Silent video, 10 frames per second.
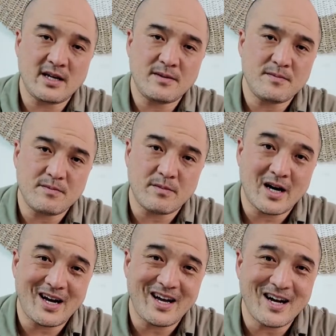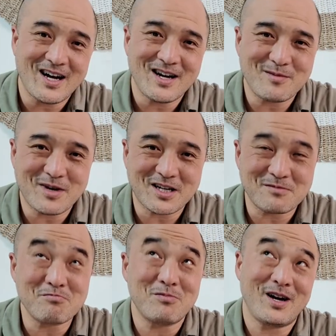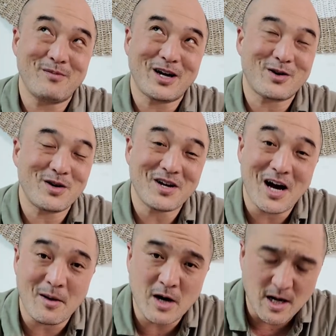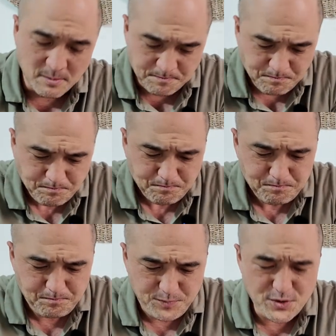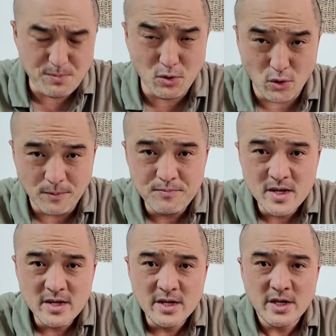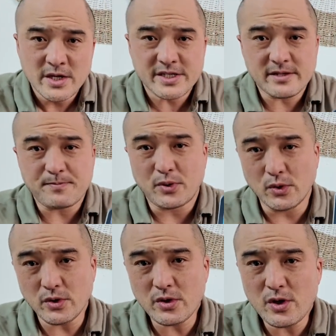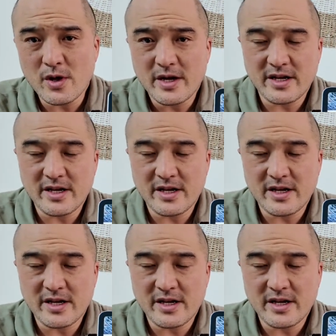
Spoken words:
in my my career at Oman. The pool. So the pool